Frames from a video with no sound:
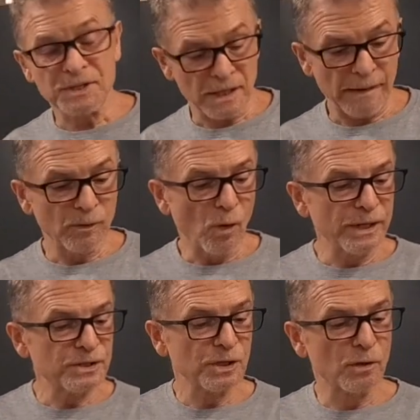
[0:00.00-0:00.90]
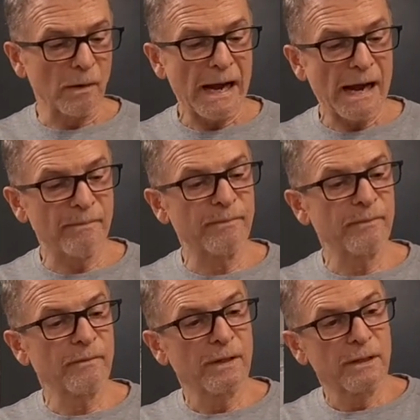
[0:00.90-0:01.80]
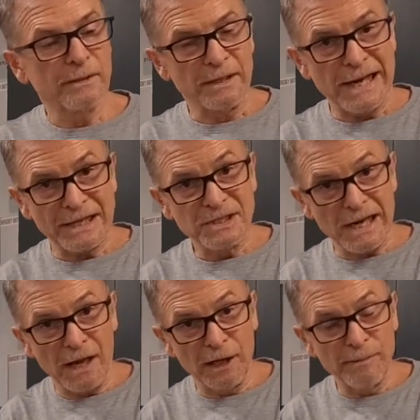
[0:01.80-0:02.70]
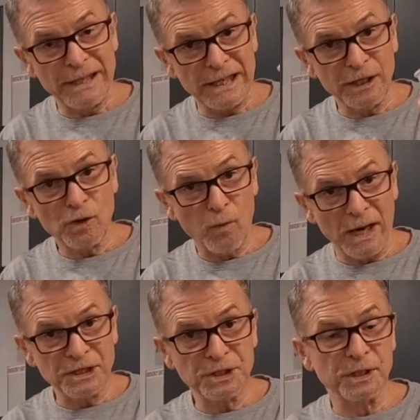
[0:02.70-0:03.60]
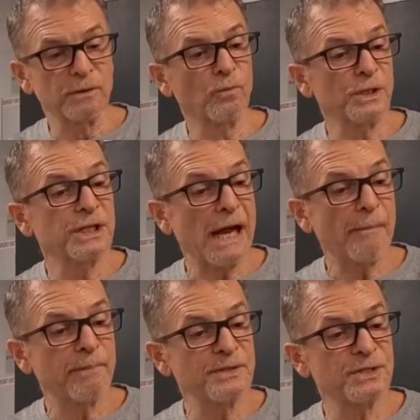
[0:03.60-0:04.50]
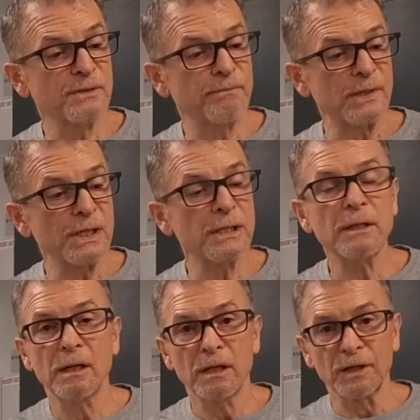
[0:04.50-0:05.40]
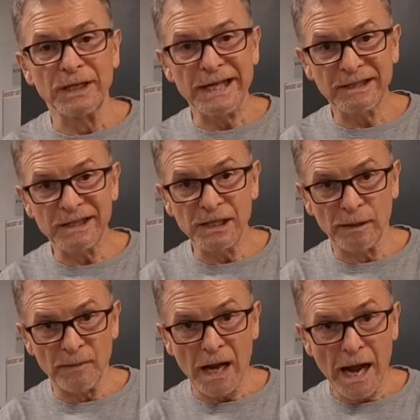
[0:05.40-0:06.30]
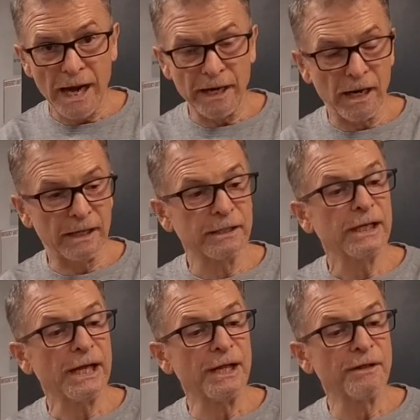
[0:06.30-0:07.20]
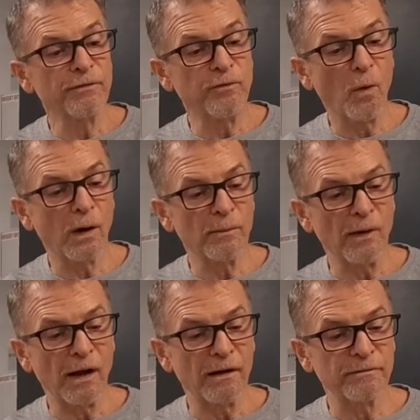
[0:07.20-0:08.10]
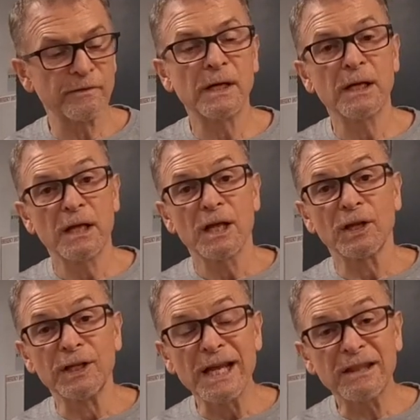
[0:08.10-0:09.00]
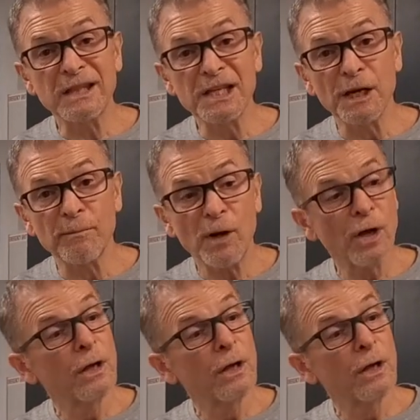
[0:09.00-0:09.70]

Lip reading: I'm going to grab the next element in question, which happens to be lithium ion in the form of lithium